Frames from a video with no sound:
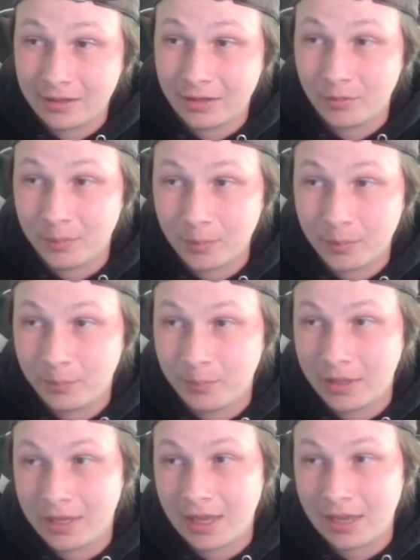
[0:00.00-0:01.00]
and I'll be able to
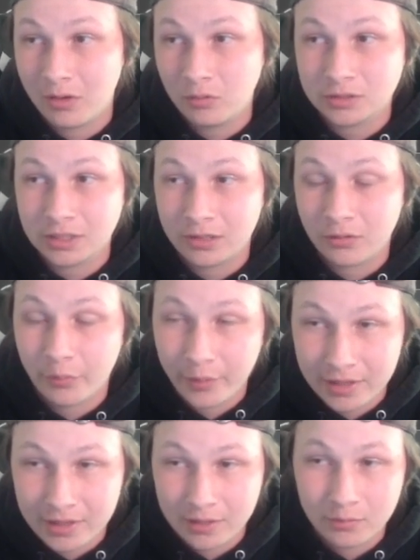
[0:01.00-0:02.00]
hit KOs like
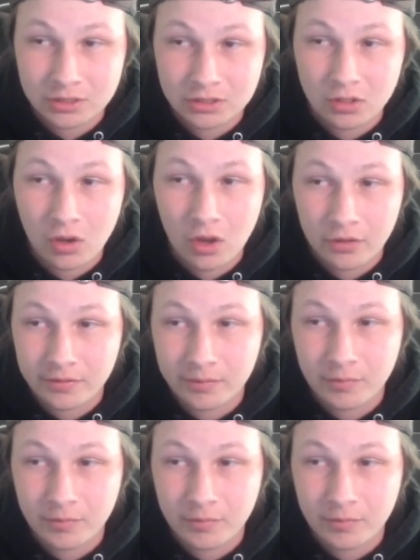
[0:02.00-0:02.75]
crazy, which is awesome.